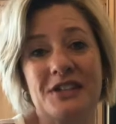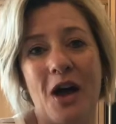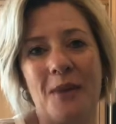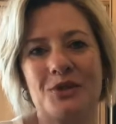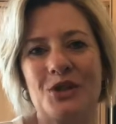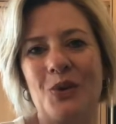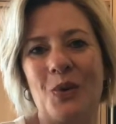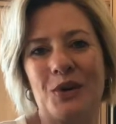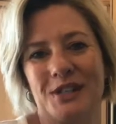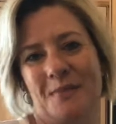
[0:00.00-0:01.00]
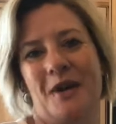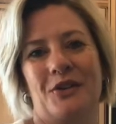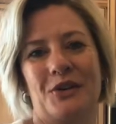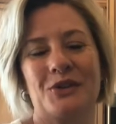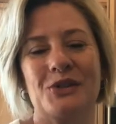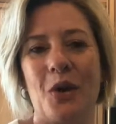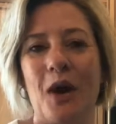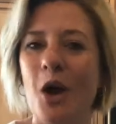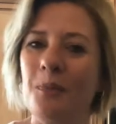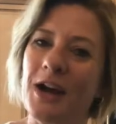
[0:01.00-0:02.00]
this option or some other. So
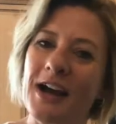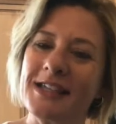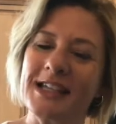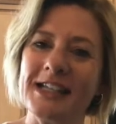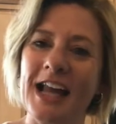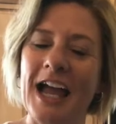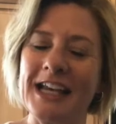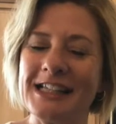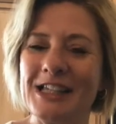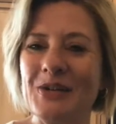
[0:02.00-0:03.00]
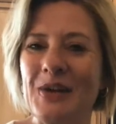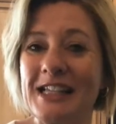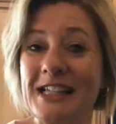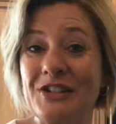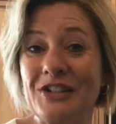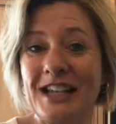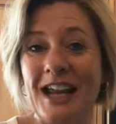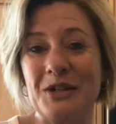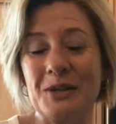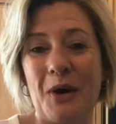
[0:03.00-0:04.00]
I hope I can see you guys either
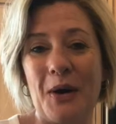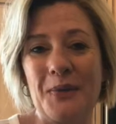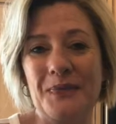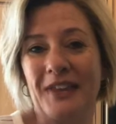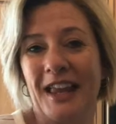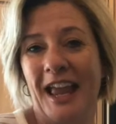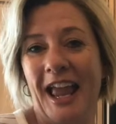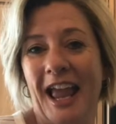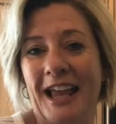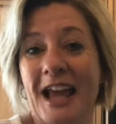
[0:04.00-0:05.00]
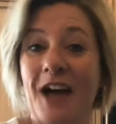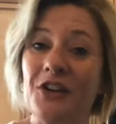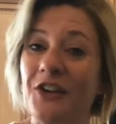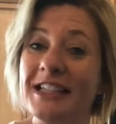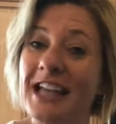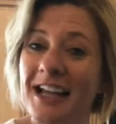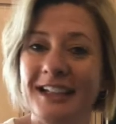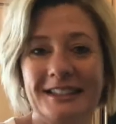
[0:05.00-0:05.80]
today or tomorrow, and have a great